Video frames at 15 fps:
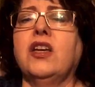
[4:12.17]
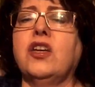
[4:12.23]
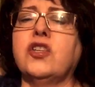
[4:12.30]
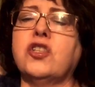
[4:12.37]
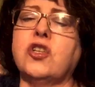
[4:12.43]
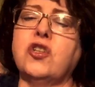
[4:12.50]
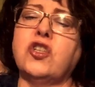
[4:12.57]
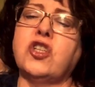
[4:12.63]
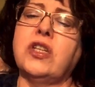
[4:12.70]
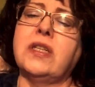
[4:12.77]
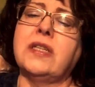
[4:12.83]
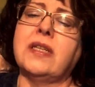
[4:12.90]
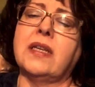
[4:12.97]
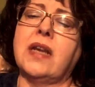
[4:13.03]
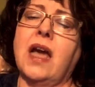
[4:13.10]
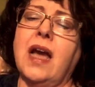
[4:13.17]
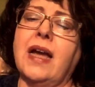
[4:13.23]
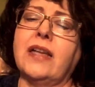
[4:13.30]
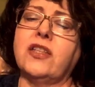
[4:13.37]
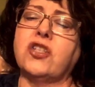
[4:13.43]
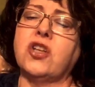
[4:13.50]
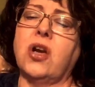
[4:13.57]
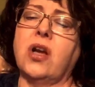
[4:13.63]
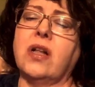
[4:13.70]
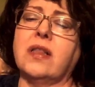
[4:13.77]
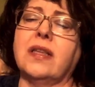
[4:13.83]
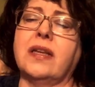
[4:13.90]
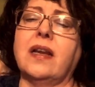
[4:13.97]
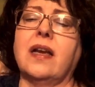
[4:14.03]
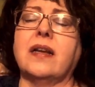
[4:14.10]
So she did hot
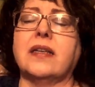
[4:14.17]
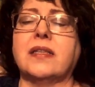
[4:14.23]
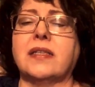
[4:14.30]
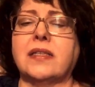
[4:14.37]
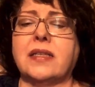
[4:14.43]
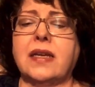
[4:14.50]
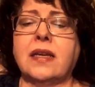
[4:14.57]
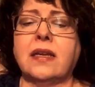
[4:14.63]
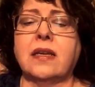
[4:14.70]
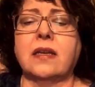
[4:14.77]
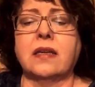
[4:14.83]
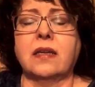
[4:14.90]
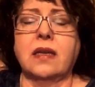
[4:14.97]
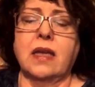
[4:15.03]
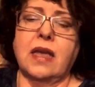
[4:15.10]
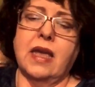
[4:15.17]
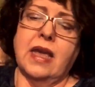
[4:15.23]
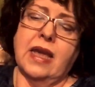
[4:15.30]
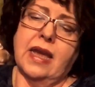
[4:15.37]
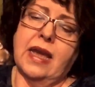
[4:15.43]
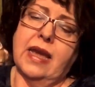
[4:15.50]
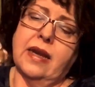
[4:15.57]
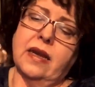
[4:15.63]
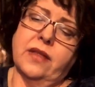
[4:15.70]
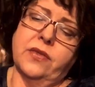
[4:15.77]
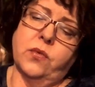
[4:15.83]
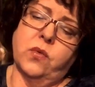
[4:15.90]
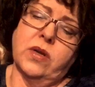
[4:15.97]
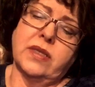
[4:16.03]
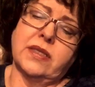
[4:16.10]
chocolate on a stick, and on the
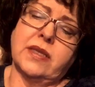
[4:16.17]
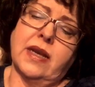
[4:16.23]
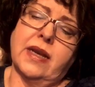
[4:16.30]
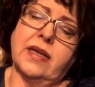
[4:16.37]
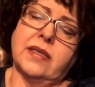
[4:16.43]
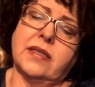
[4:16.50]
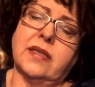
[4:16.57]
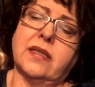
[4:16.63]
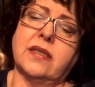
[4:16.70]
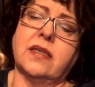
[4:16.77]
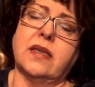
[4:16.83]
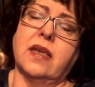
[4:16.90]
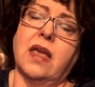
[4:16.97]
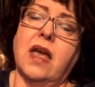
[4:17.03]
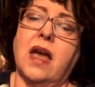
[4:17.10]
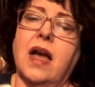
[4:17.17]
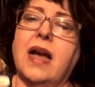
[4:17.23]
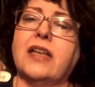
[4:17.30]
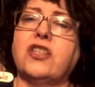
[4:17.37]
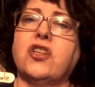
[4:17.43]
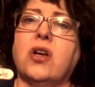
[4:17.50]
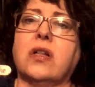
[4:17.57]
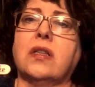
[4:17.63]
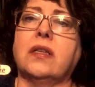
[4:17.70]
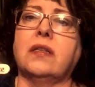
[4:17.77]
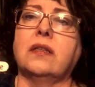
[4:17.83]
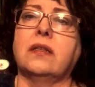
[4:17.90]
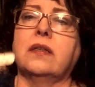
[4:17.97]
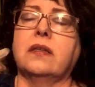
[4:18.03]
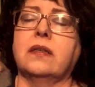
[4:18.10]
one side it says hot chocolate,
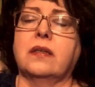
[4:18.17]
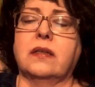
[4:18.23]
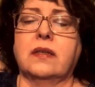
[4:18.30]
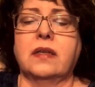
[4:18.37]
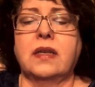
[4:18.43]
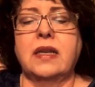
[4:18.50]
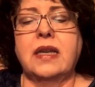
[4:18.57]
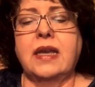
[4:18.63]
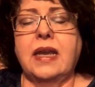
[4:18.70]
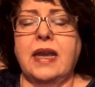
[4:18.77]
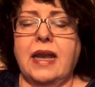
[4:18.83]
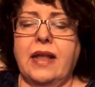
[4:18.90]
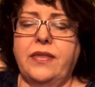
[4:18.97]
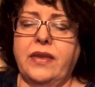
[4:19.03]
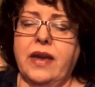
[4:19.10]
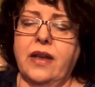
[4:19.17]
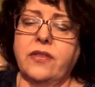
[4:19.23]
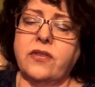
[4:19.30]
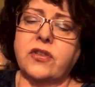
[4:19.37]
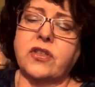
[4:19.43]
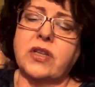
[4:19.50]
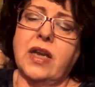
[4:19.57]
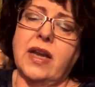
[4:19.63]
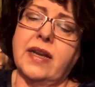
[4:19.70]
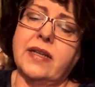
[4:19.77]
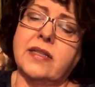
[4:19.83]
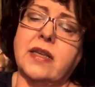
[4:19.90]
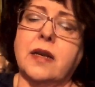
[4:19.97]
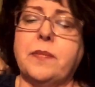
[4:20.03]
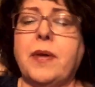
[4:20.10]
and the other side,
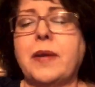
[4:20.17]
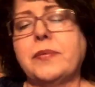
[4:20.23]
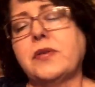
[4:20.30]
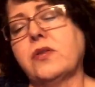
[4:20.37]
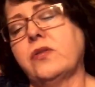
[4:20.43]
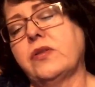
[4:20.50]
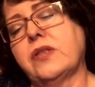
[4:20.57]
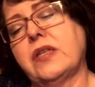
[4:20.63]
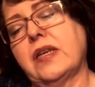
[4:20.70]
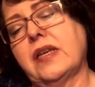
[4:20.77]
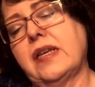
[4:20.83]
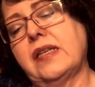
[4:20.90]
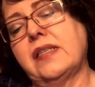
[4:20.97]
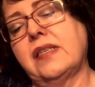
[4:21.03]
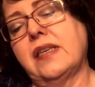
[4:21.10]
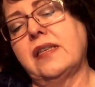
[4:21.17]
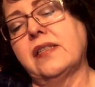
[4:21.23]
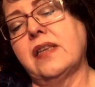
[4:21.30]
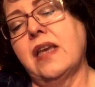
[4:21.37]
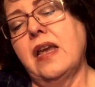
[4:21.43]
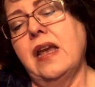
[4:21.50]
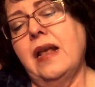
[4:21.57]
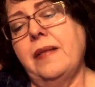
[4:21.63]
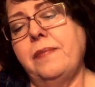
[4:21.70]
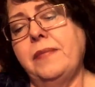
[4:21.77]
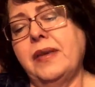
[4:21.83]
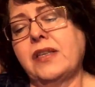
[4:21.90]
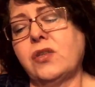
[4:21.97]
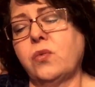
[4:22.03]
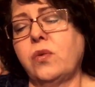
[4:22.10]
it's on a popsicle stick, it says
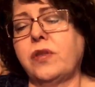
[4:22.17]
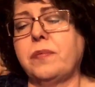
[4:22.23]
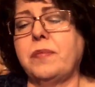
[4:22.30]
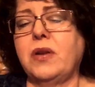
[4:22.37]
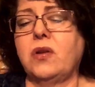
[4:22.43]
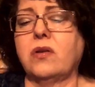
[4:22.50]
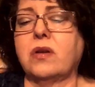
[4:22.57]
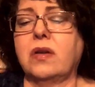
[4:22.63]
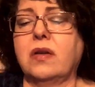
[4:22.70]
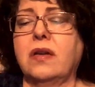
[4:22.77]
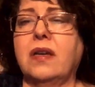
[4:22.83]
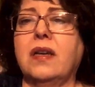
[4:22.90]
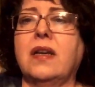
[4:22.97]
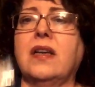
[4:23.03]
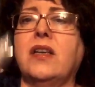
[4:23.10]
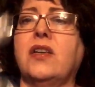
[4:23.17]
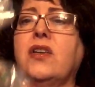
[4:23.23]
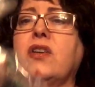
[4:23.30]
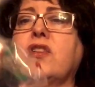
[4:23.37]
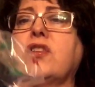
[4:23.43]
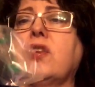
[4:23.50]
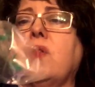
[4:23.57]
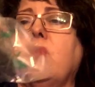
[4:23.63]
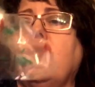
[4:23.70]
mix with milk. So